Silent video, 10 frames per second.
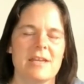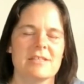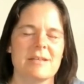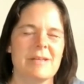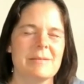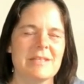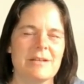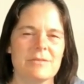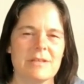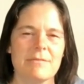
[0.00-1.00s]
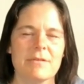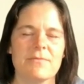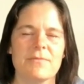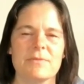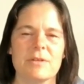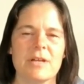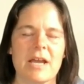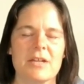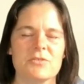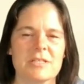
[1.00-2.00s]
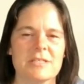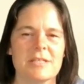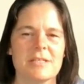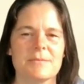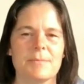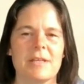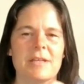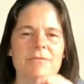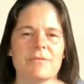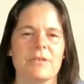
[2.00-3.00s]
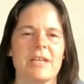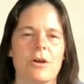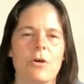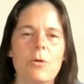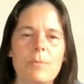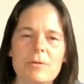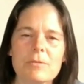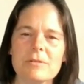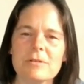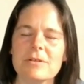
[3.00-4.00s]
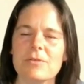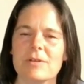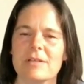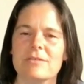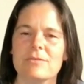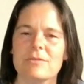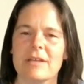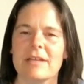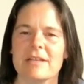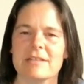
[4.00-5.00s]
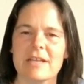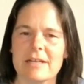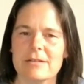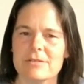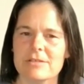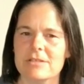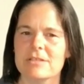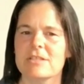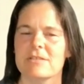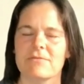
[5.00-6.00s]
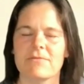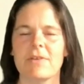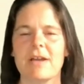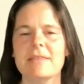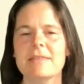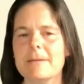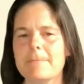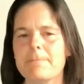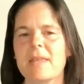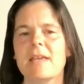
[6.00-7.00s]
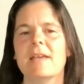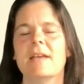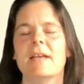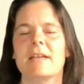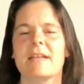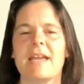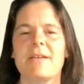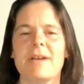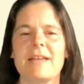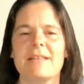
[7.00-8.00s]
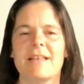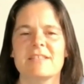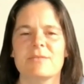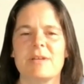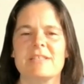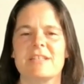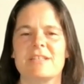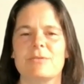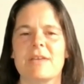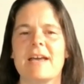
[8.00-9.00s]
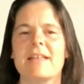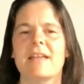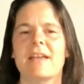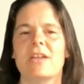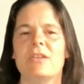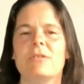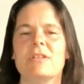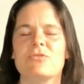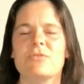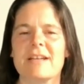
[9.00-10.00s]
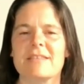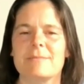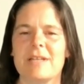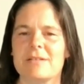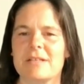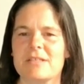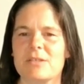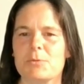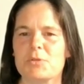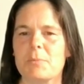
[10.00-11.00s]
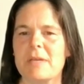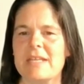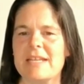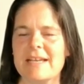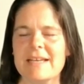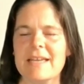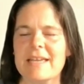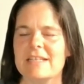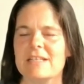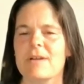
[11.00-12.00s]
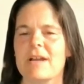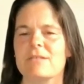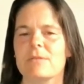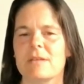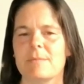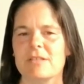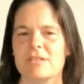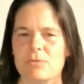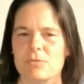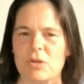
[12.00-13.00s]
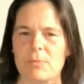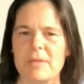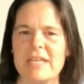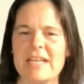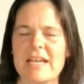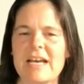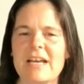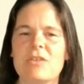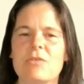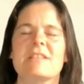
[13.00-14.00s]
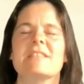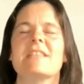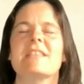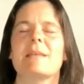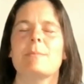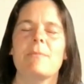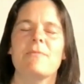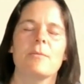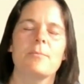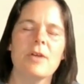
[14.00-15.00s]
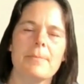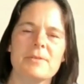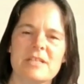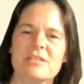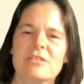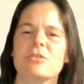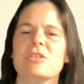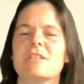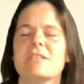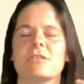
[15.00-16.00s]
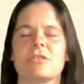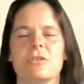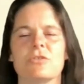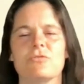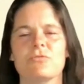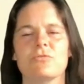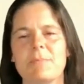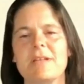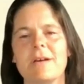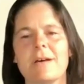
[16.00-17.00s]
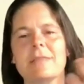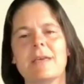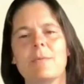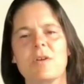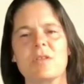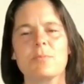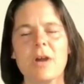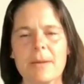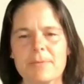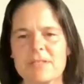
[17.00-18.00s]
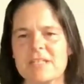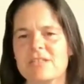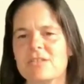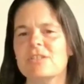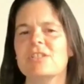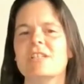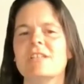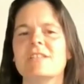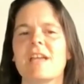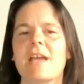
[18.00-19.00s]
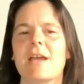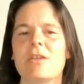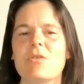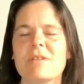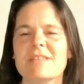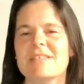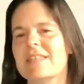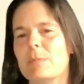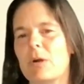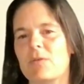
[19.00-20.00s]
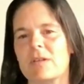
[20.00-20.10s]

Sometimes they don't leave their addresses, but if they're like a homeowner, you can do like a title search and find them. Okay, right? Lots of ways to do that. You can track them down on social media and interact with them on social media. You can set them up for property searches and start dripping on them with property searches. You can send them over